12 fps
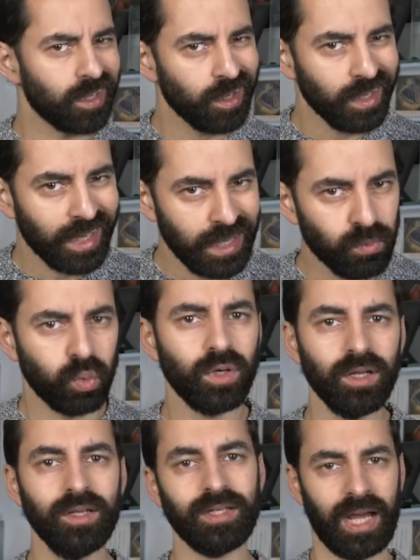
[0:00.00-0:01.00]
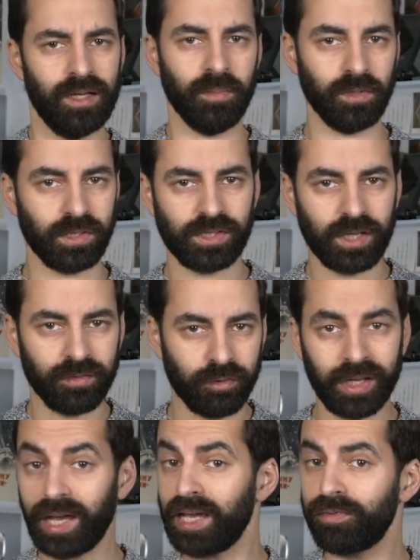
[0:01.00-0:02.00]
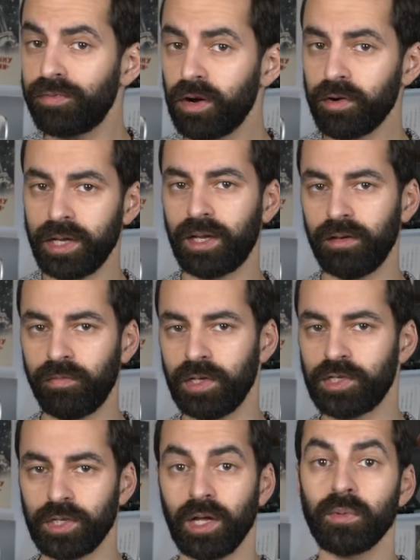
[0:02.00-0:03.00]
Like a woodland animal discovering a furry convention,